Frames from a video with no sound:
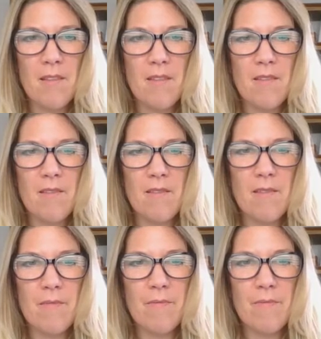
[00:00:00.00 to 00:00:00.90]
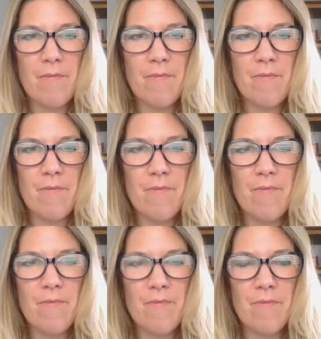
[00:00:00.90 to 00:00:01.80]

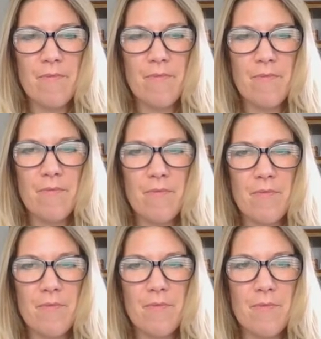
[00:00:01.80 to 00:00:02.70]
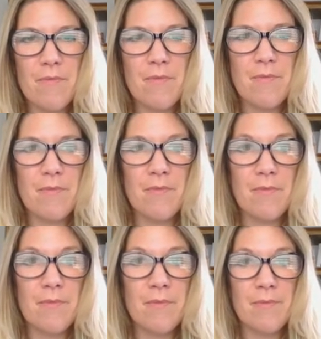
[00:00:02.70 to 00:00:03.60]

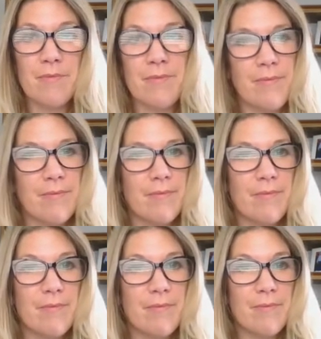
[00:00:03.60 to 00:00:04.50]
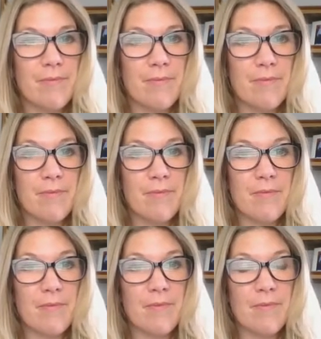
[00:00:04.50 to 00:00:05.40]

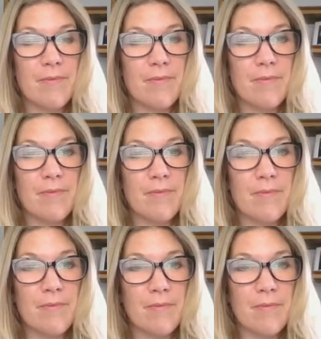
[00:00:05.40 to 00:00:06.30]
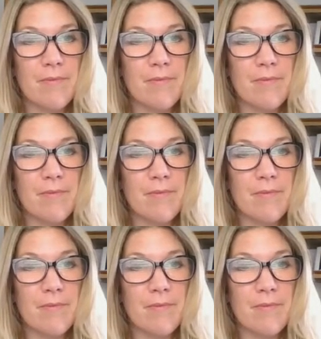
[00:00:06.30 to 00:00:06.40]
(not speaking)